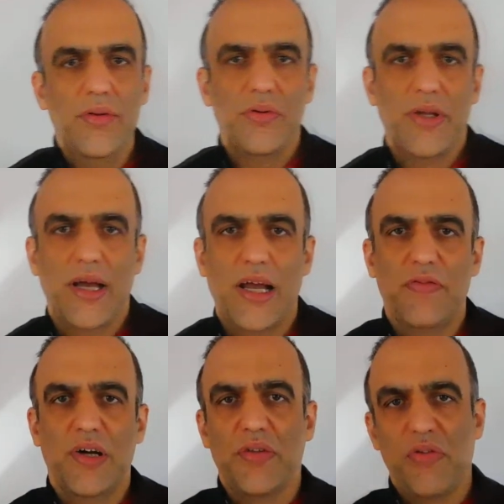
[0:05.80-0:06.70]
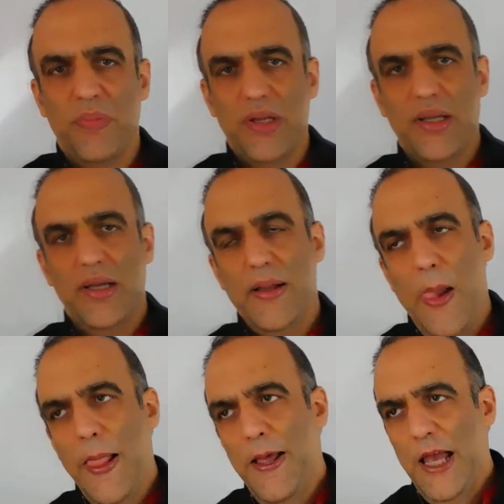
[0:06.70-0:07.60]
today I want to speak
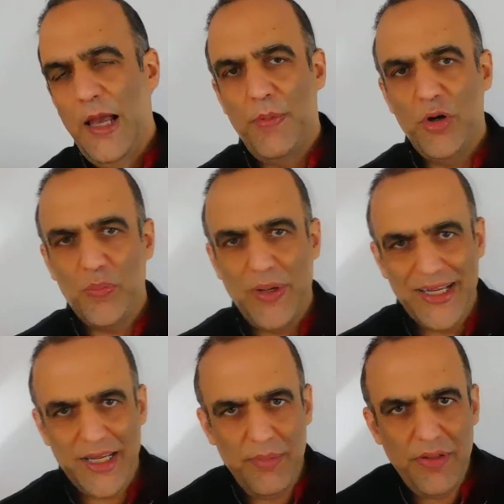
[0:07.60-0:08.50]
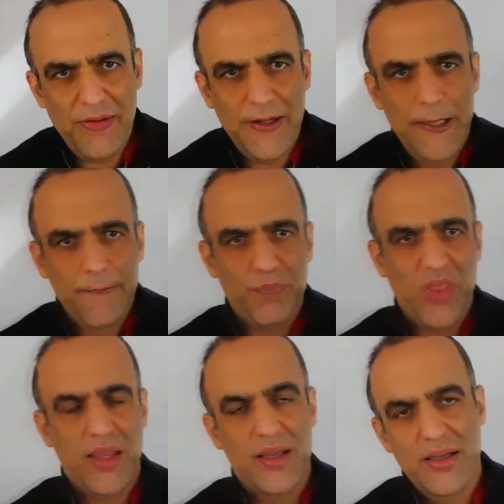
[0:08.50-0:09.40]
about biochemistry.
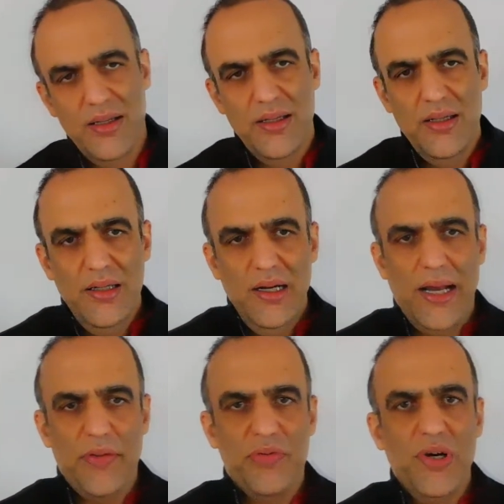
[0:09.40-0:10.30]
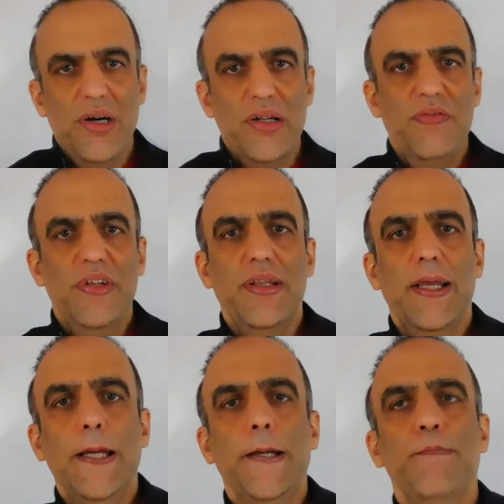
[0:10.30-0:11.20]
I start with
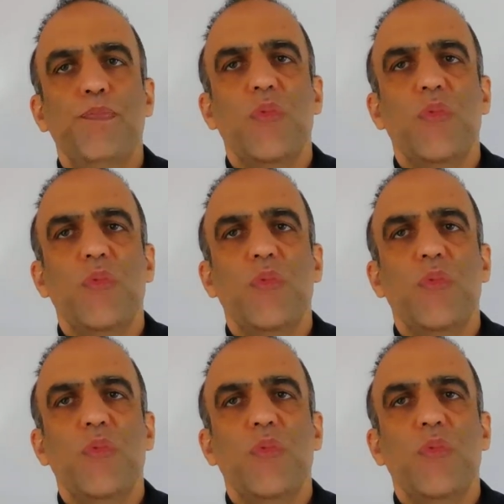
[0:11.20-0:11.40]
the